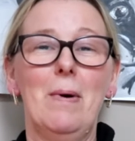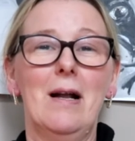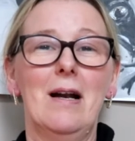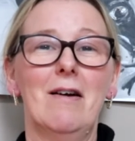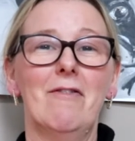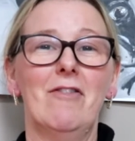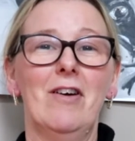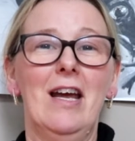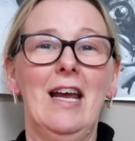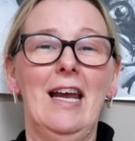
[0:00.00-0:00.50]
bit
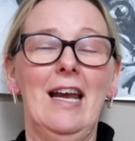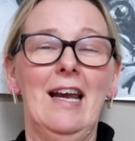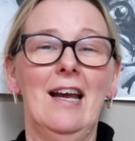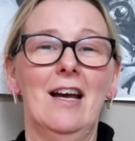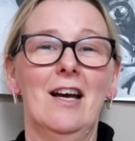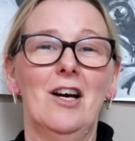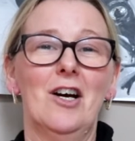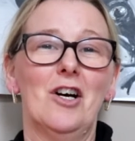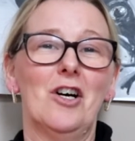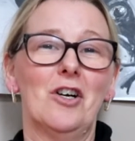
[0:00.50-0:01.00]
of a
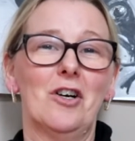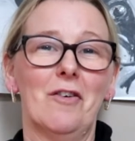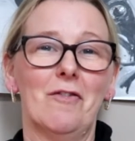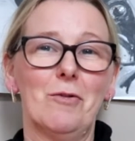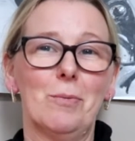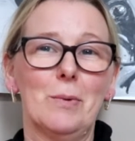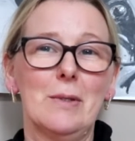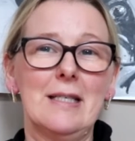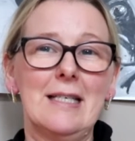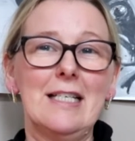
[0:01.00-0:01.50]

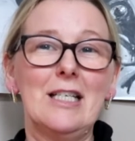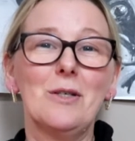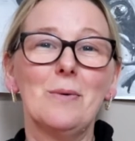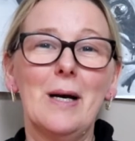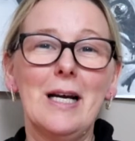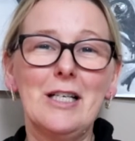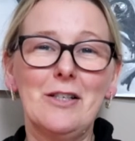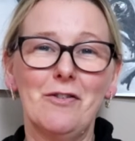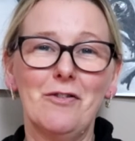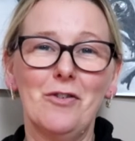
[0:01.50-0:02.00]
uncomfortable
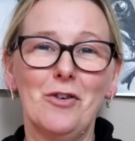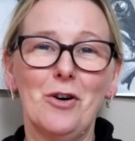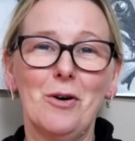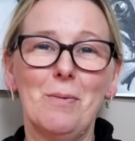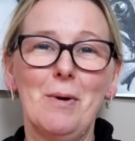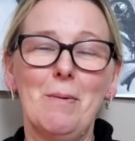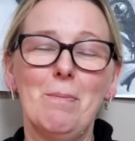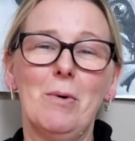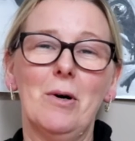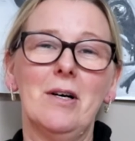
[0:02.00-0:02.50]
situation for
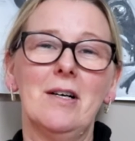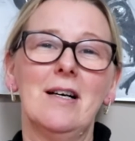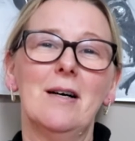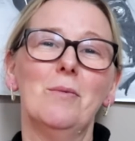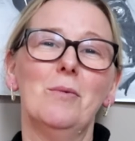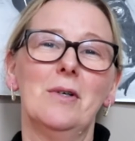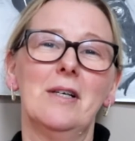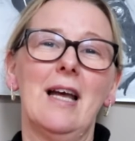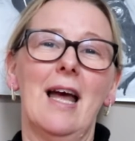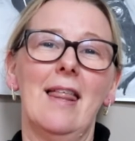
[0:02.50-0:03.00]
me, but
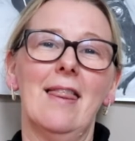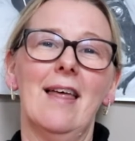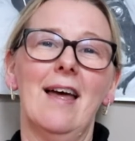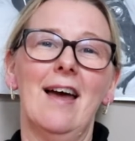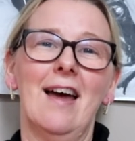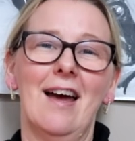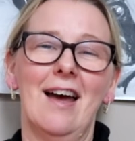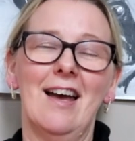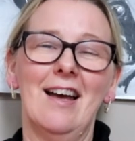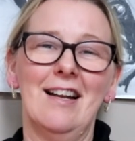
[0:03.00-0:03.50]
we'll get
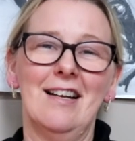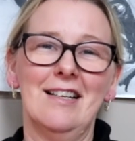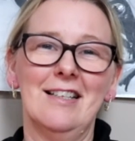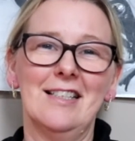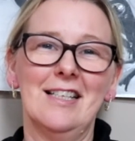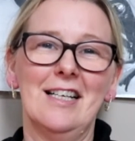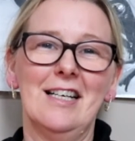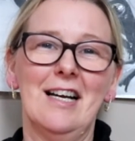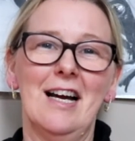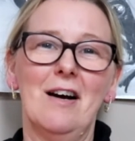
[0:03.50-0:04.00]
there,
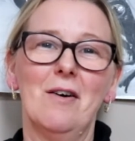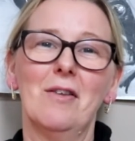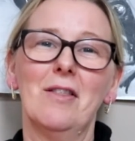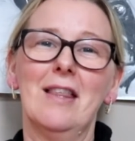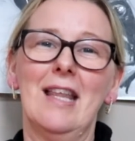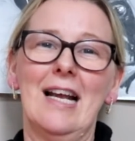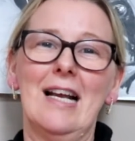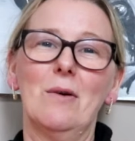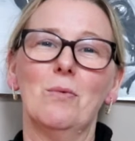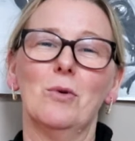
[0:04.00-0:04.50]
and I
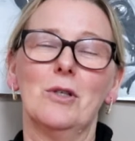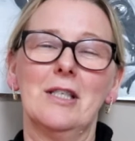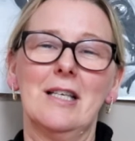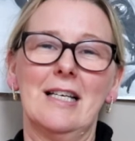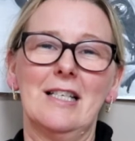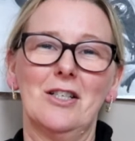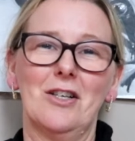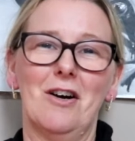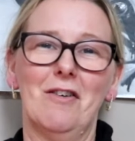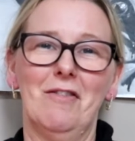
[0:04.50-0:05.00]
think once
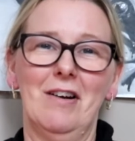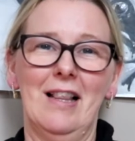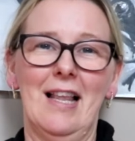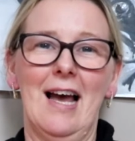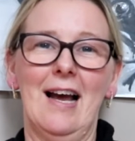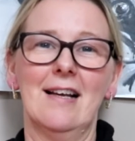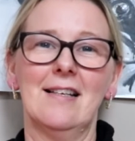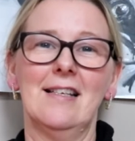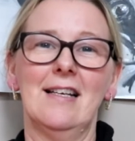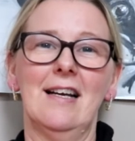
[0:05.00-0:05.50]
I start
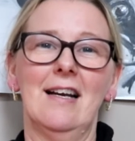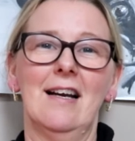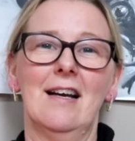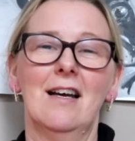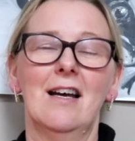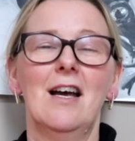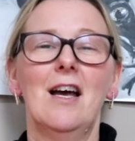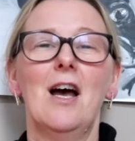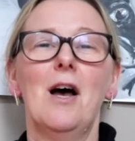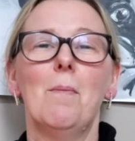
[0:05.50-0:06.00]
relaxing,
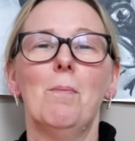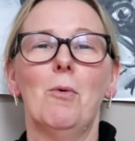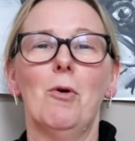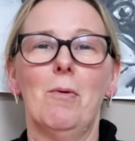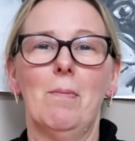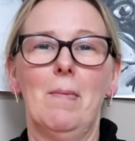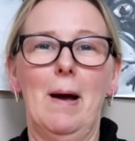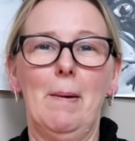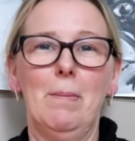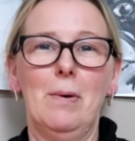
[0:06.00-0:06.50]
more
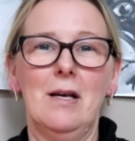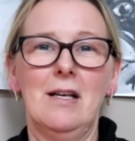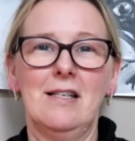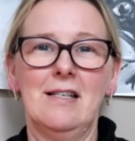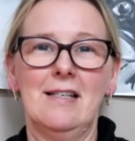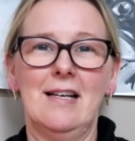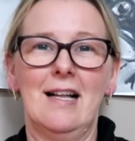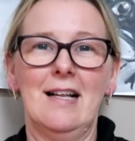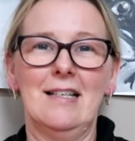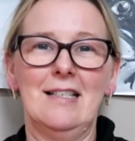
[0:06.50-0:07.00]
of my
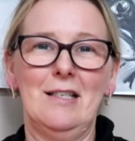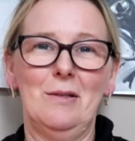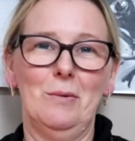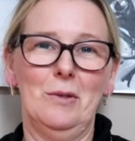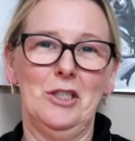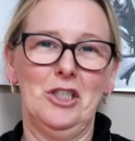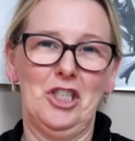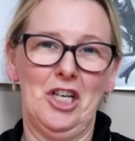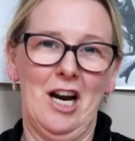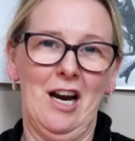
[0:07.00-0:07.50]
personality
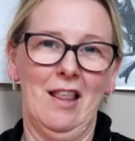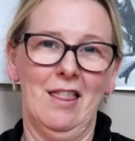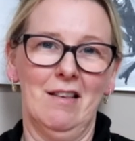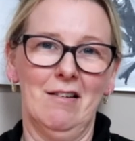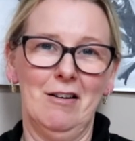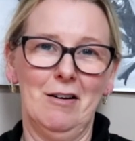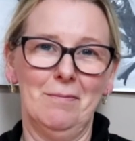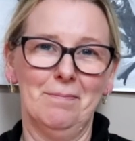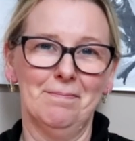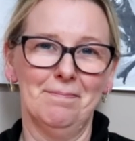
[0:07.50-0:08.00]
will shine
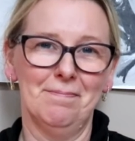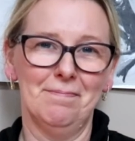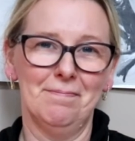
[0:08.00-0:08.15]
through.